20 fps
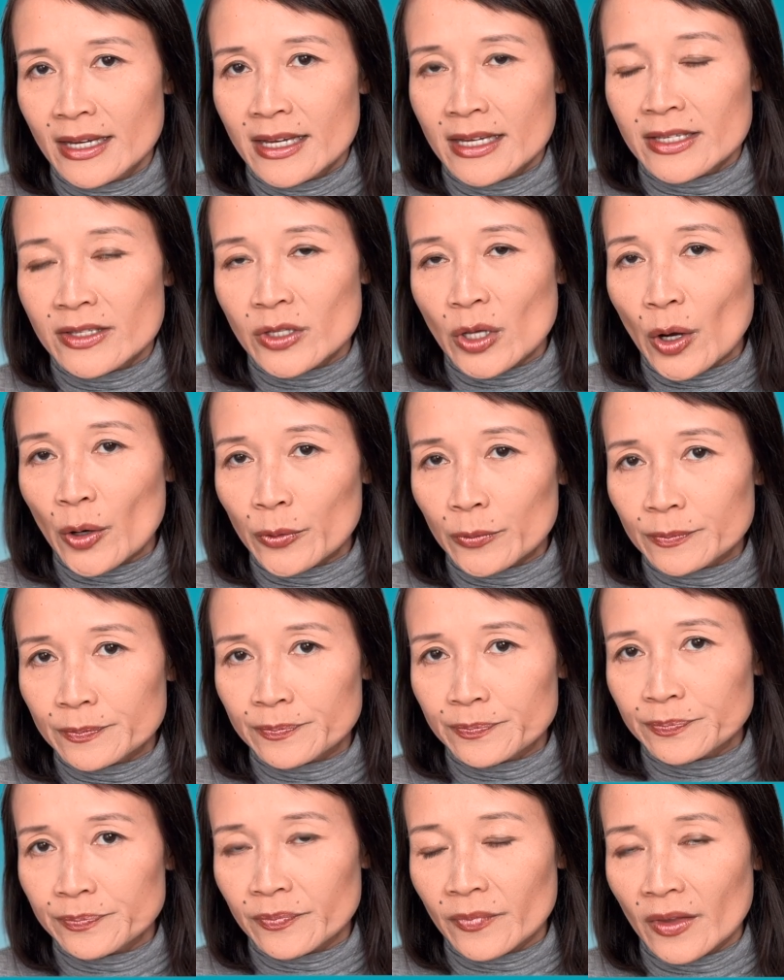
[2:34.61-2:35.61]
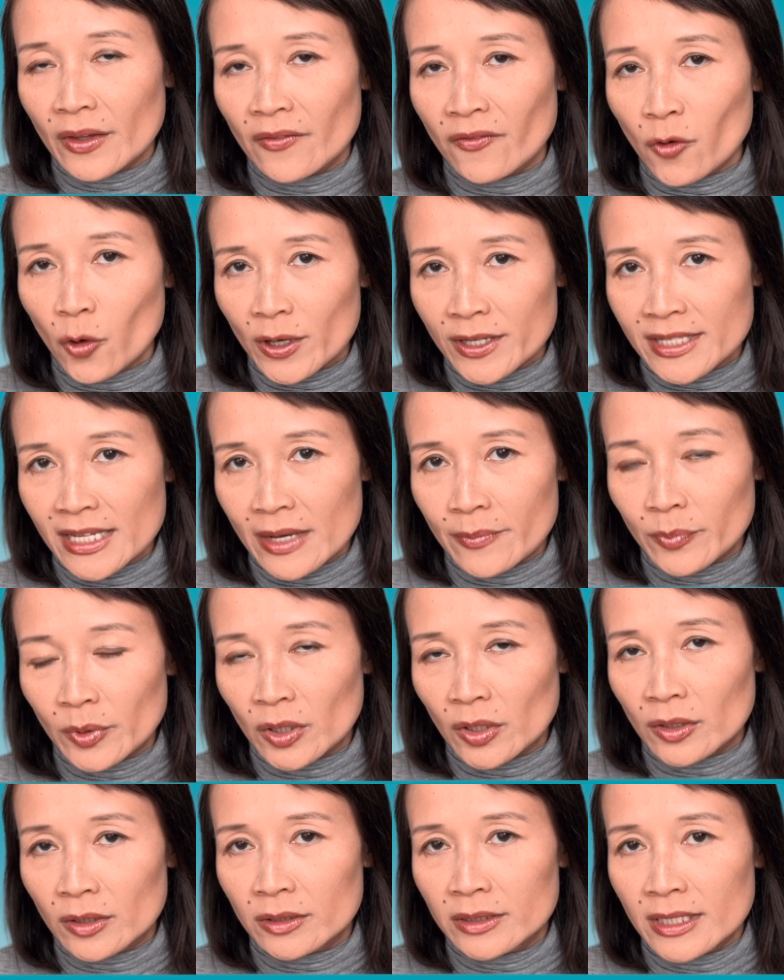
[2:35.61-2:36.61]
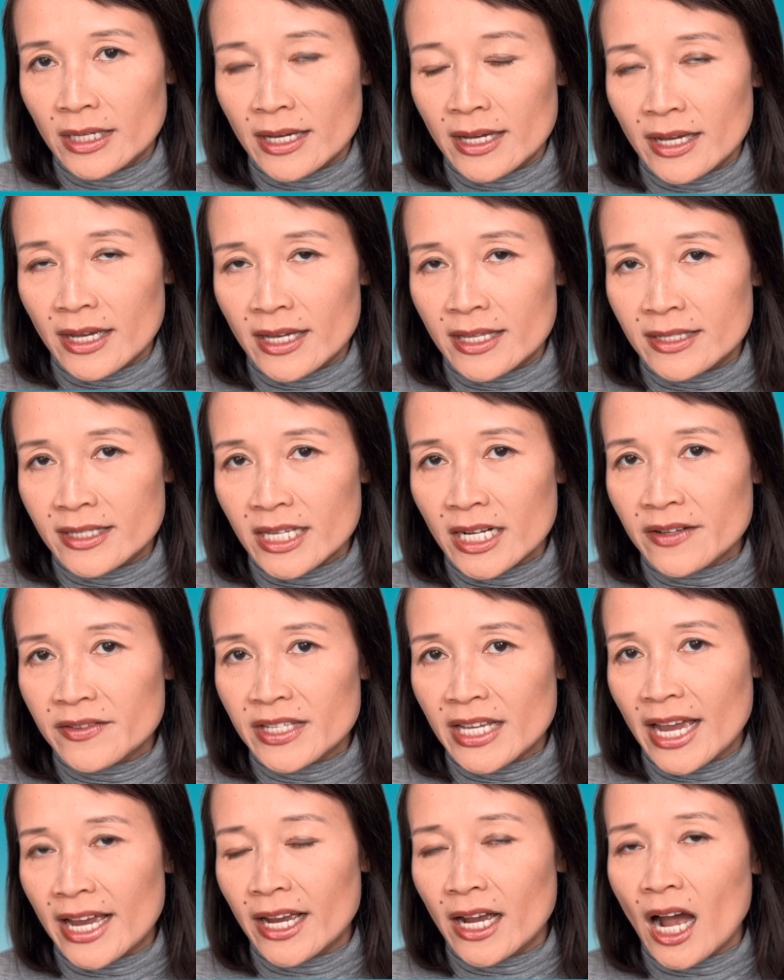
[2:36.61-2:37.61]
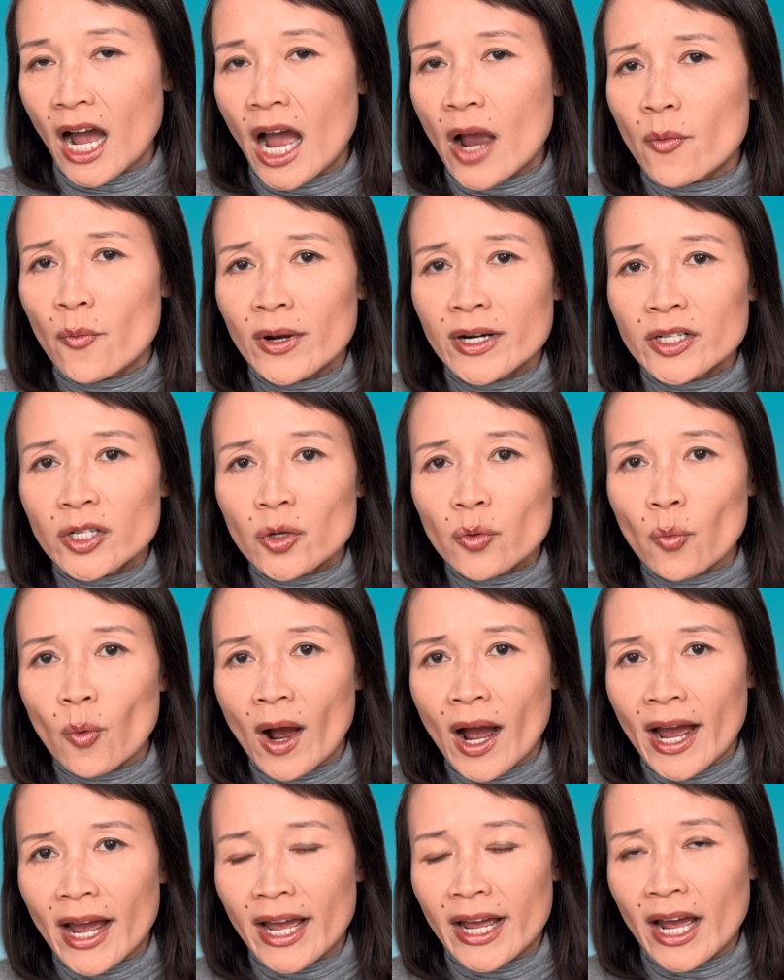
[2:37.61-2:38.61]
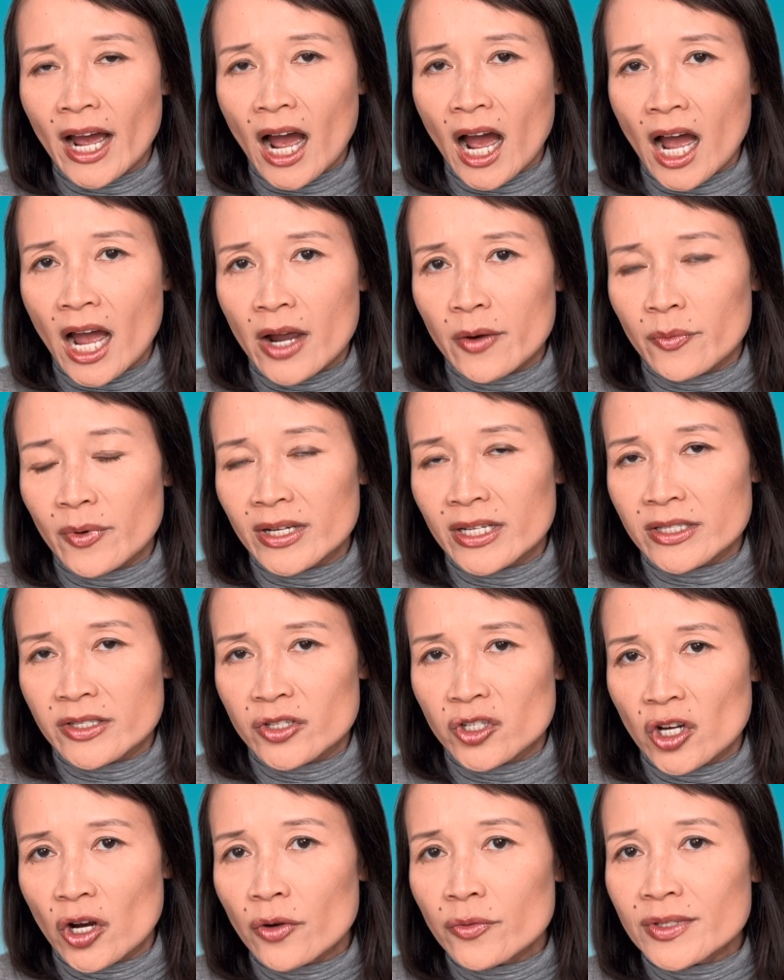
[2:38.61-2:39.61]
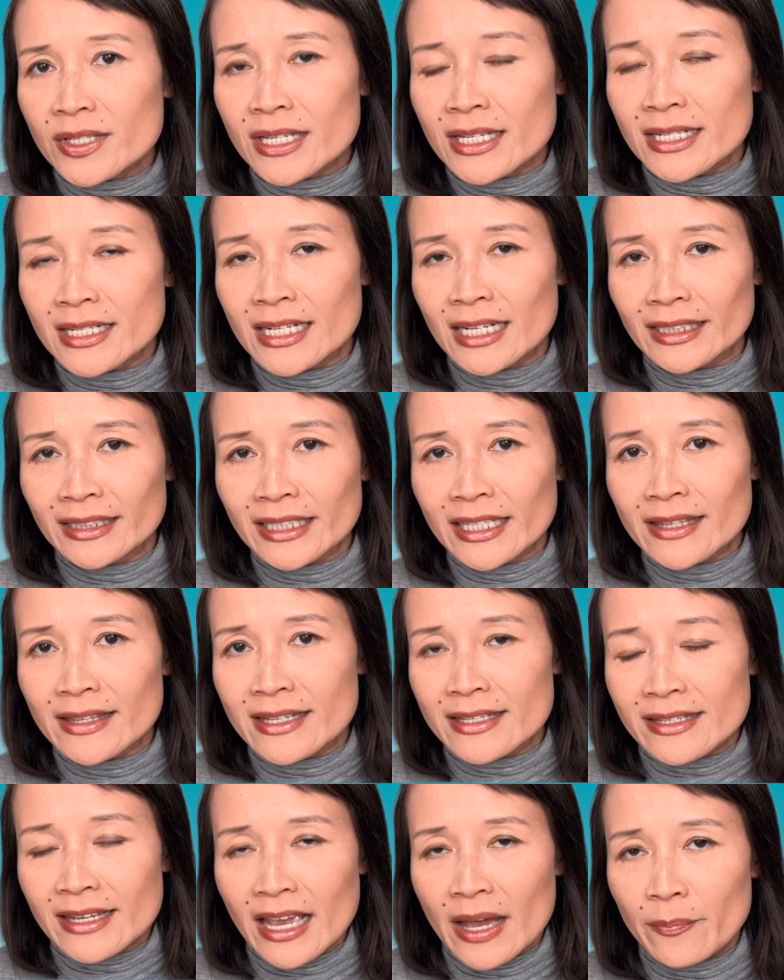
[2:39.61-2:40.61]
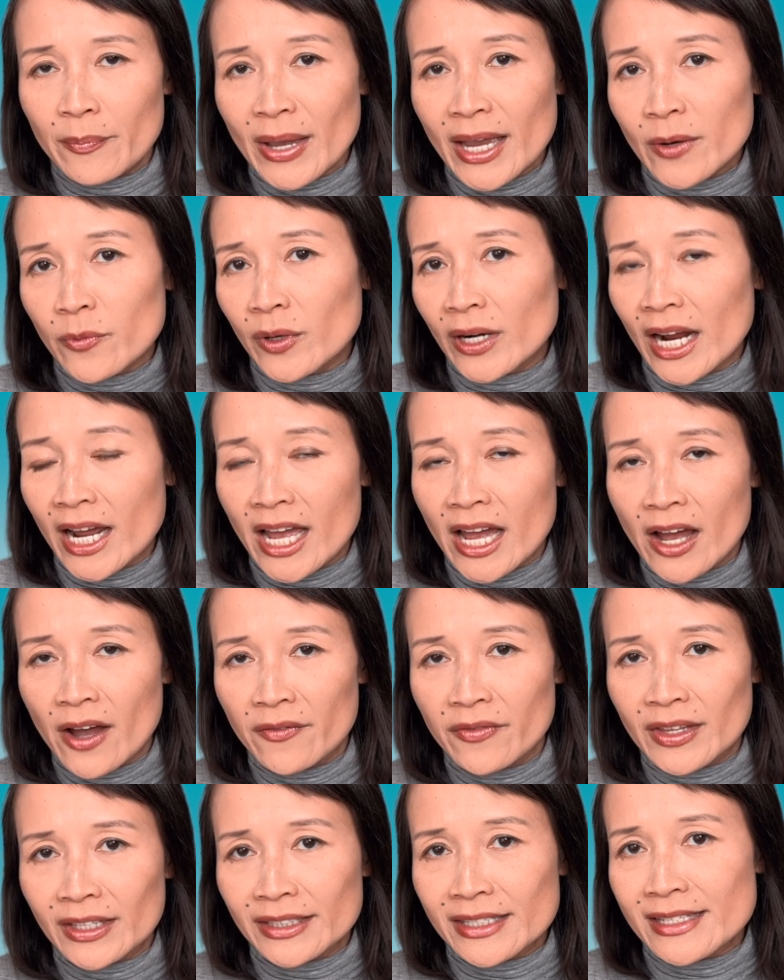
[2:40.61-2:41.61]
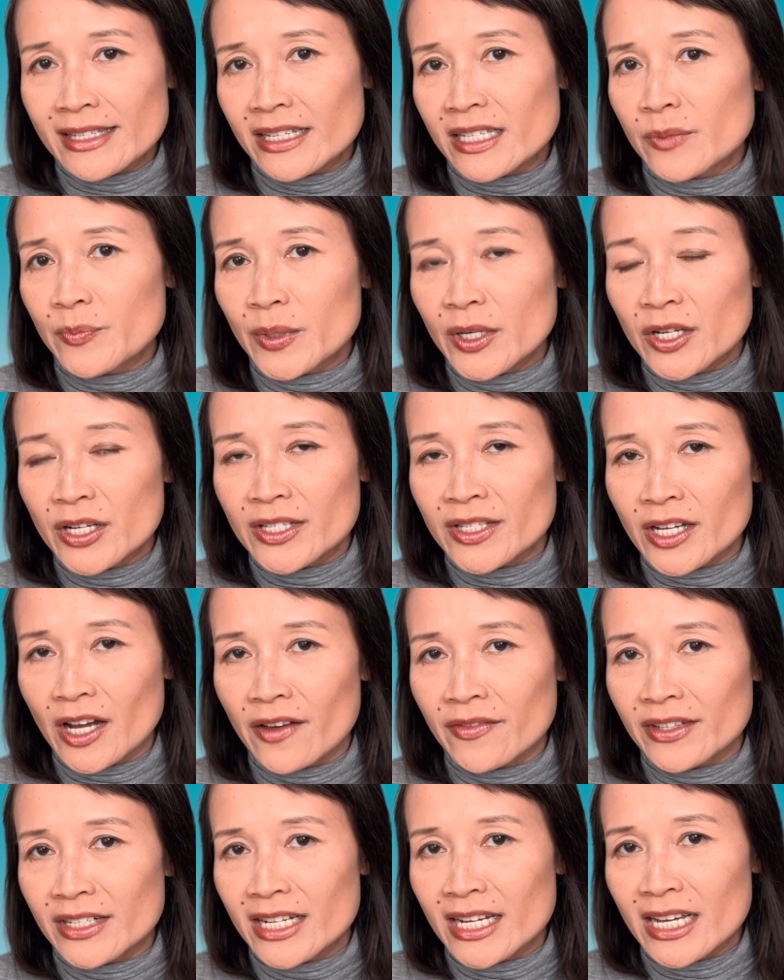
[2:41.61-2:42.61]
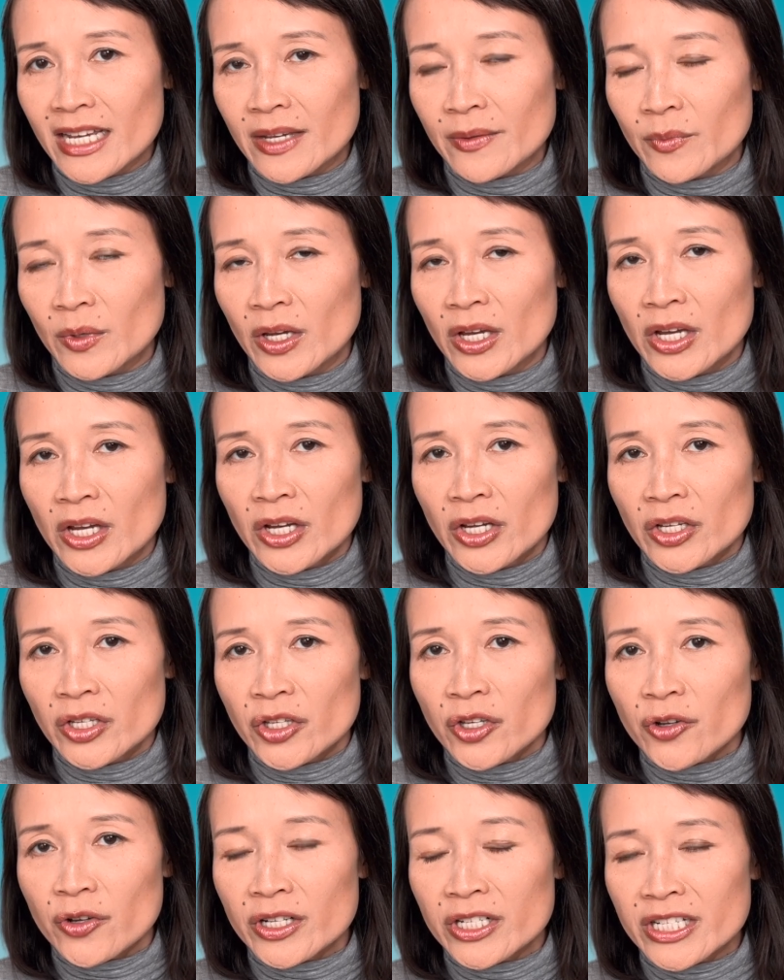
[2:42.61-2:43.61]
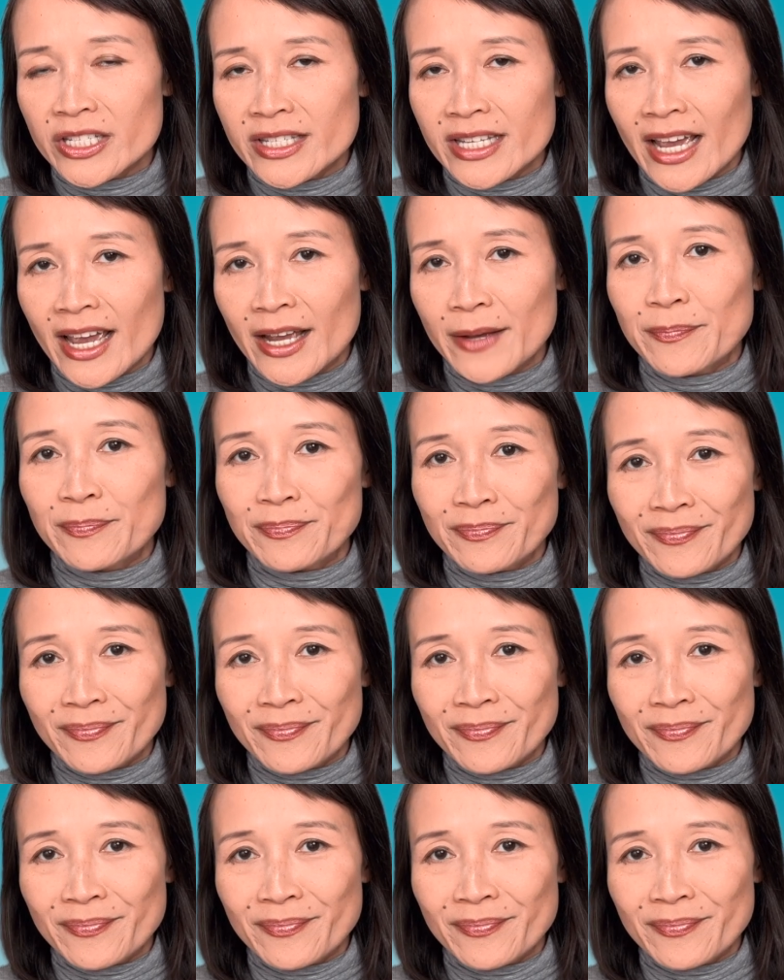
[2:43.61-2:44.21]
So, for example, instead of saying, I wonder why I was chosen to lead this campaign when I have the least experience on the team, you could just say,